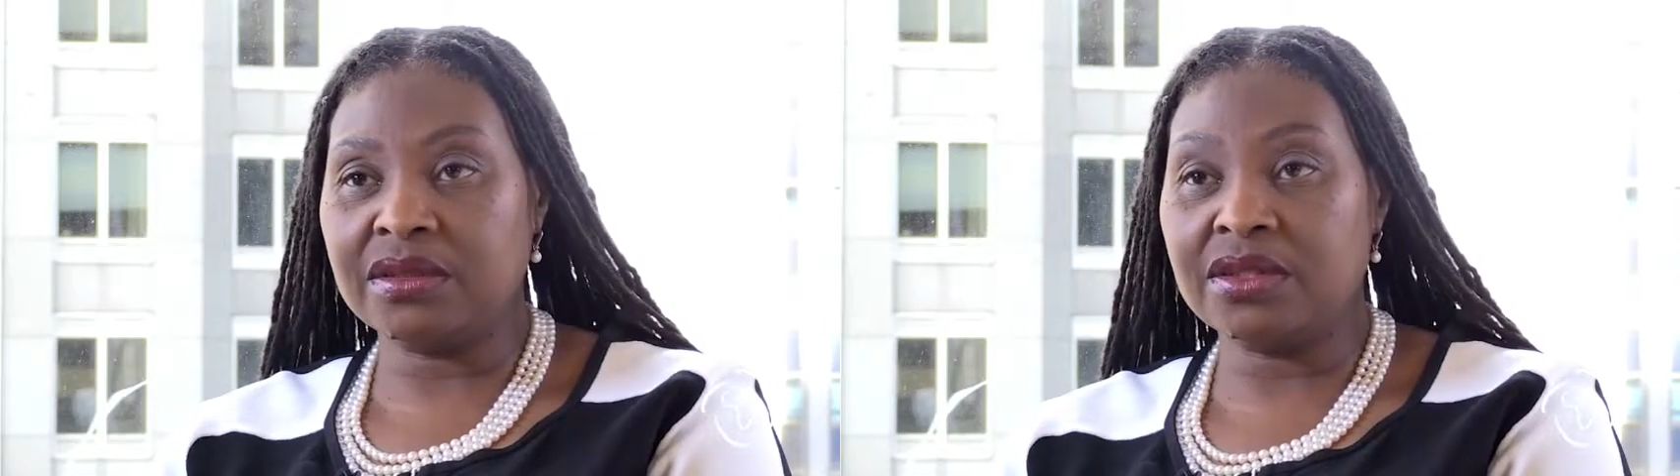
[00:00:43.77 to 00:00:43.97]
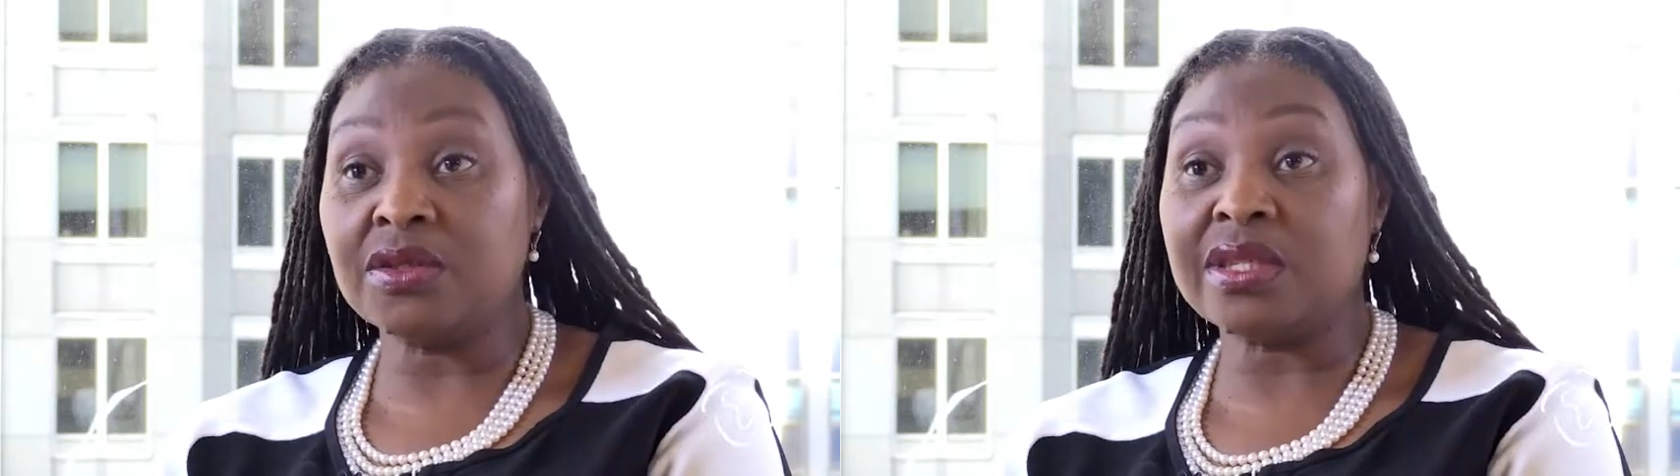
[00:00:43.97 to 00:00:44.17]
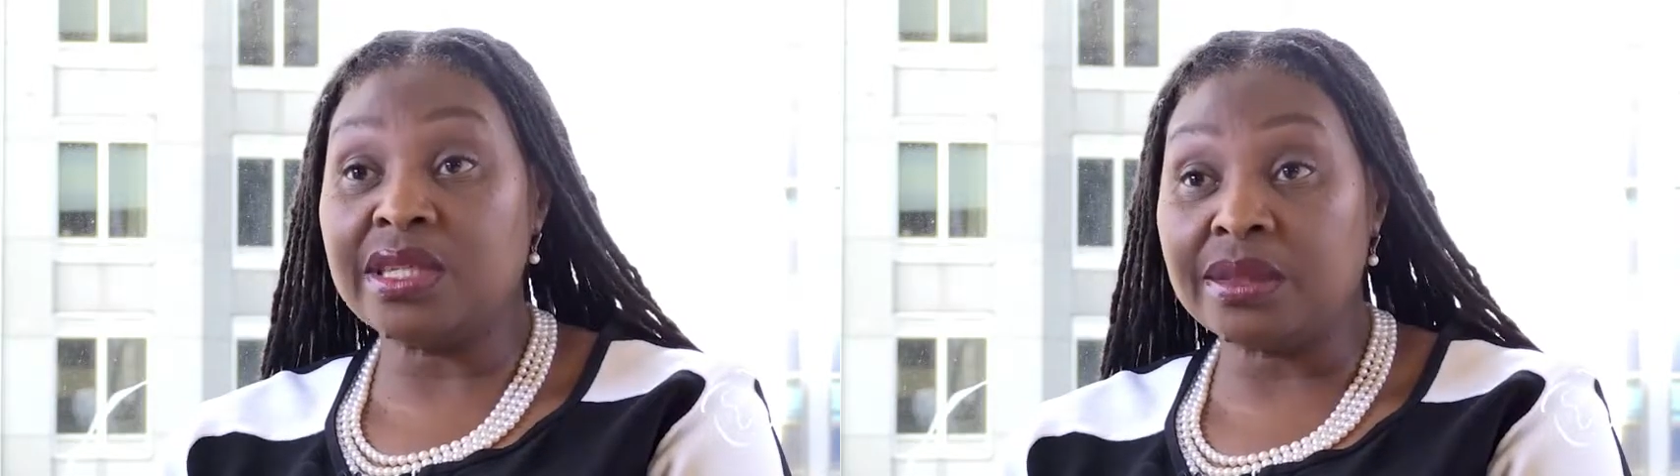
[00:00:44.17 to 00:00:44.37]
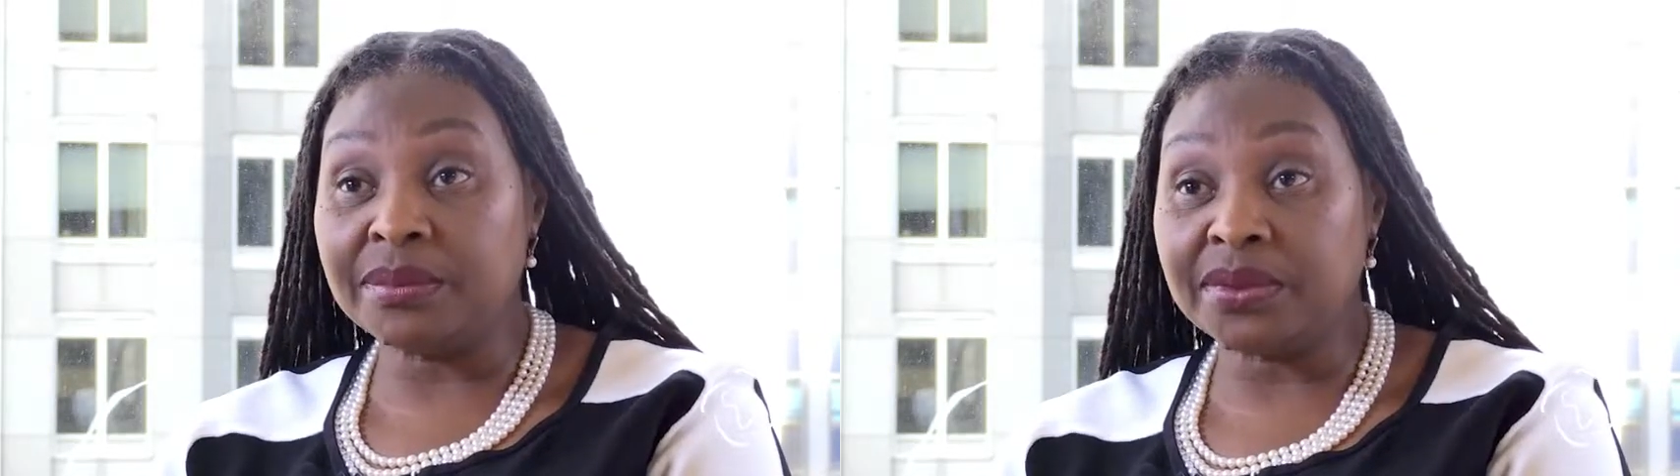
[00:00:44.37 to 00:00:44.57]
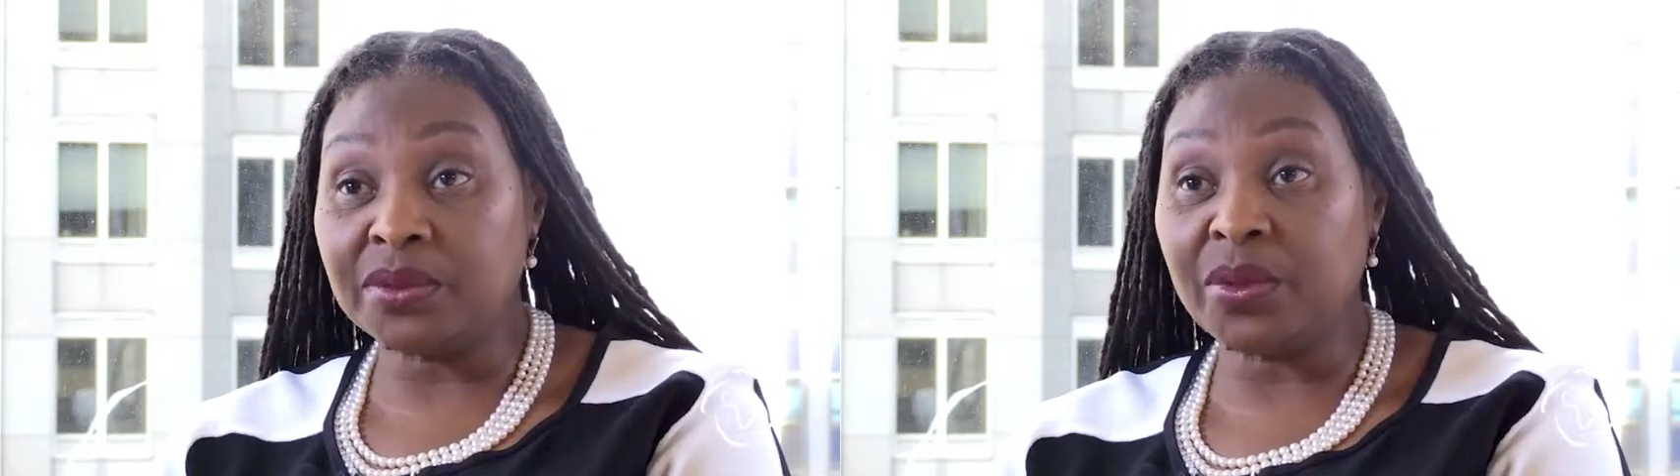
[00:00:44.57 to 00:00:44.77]
to sleep
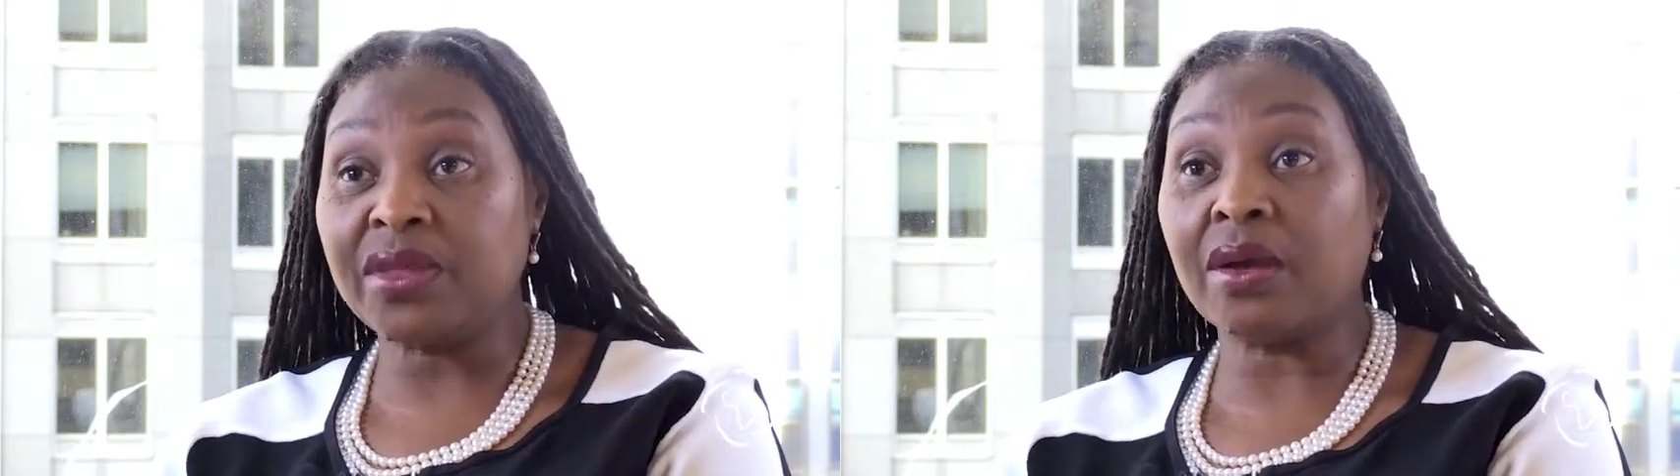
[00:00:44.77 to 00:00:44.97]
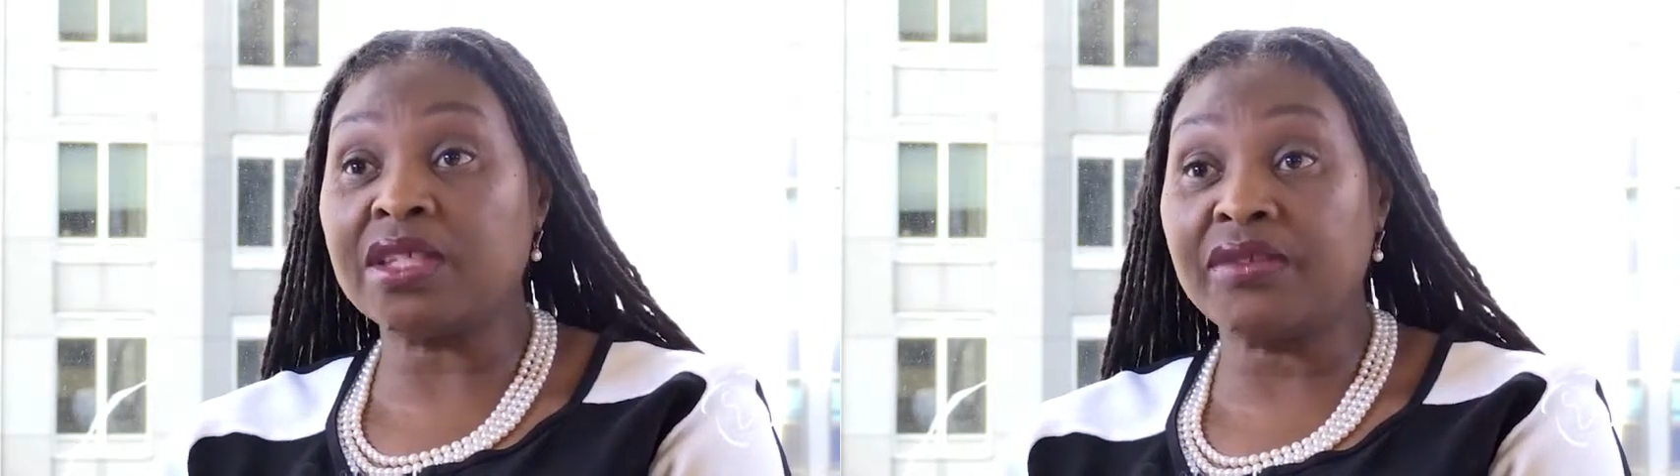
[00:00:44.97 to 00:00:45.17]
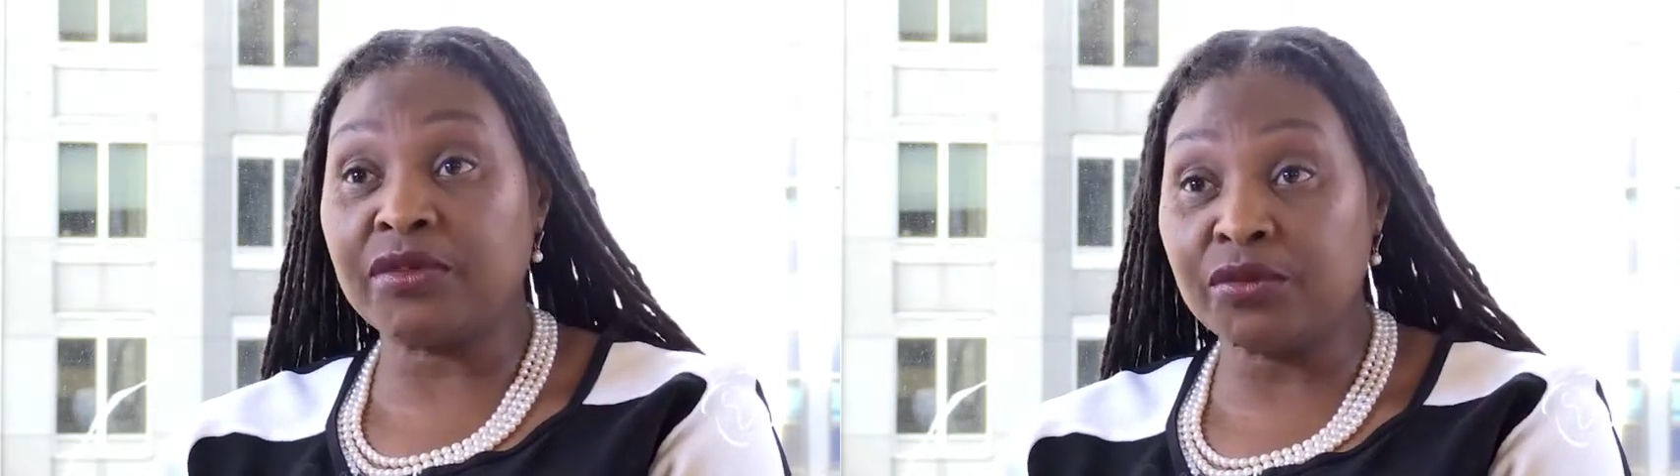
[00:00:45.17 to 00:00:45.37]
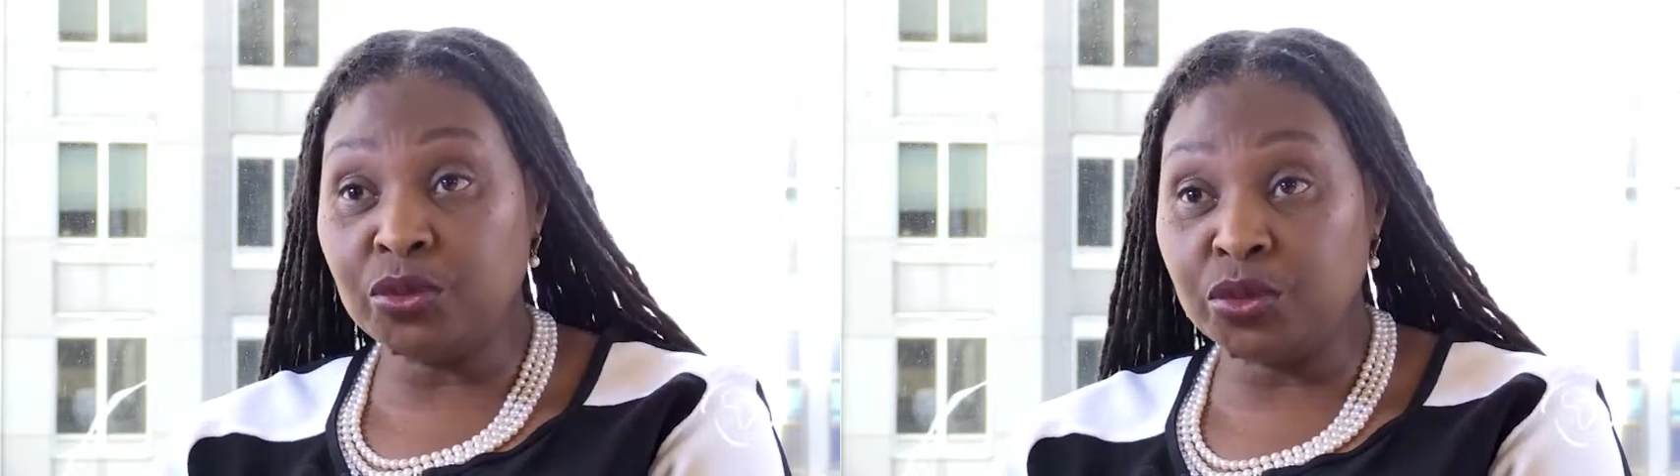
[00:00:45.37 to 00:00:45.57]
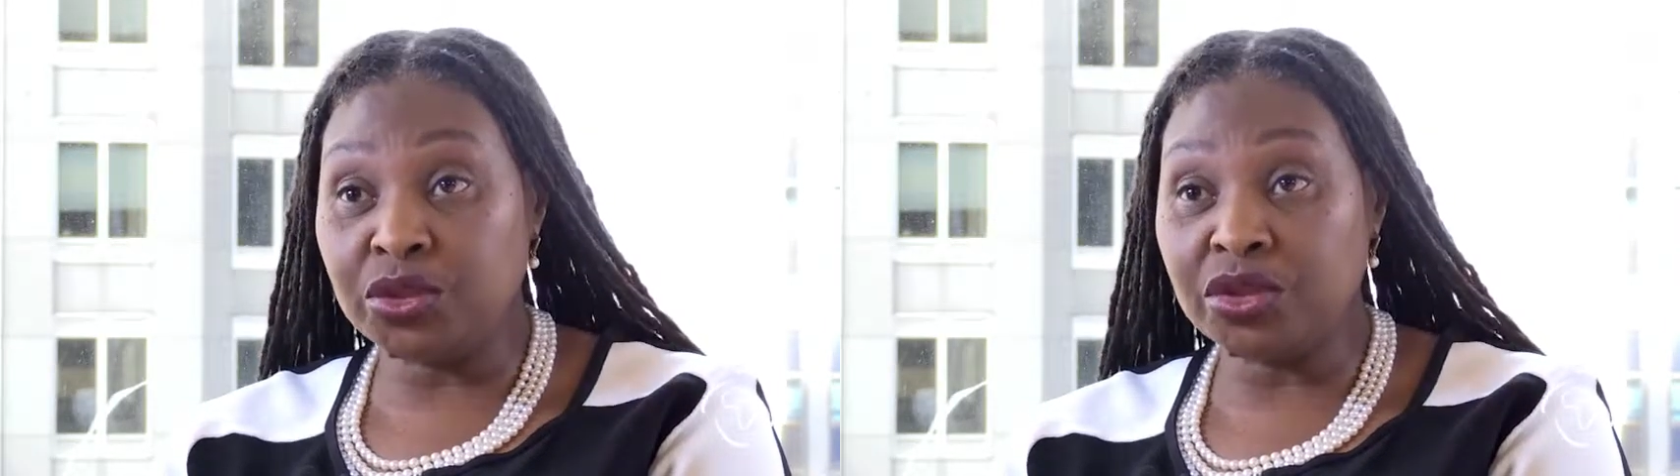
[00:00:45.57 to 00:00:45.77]
without having
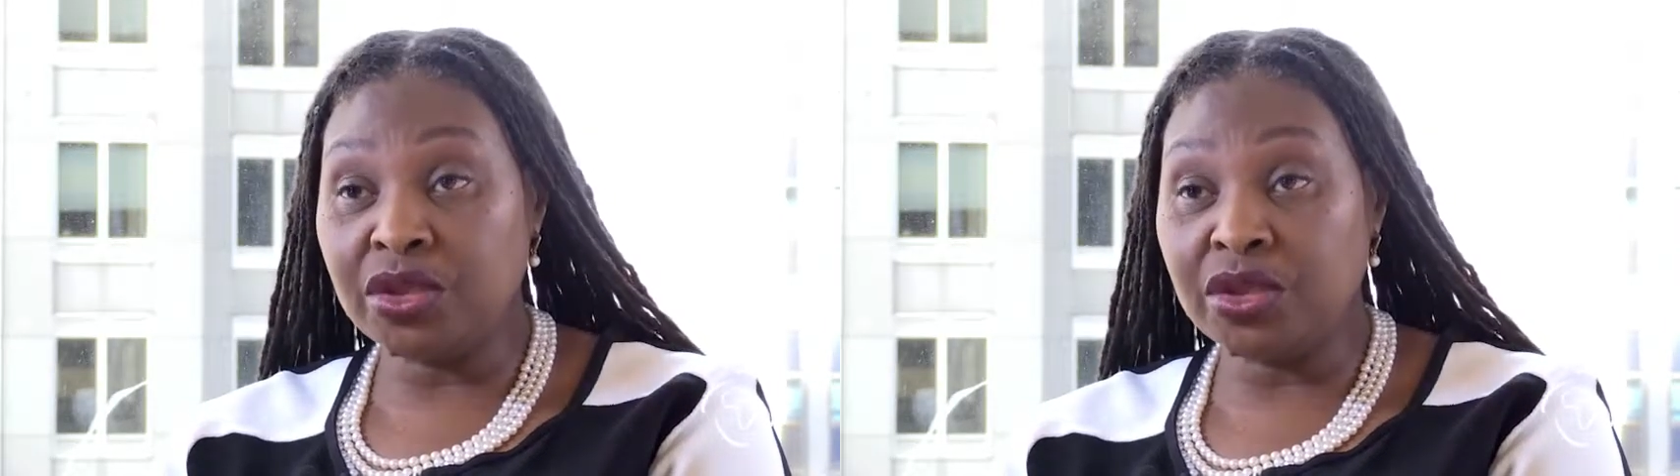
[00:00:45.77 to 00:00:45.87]
food.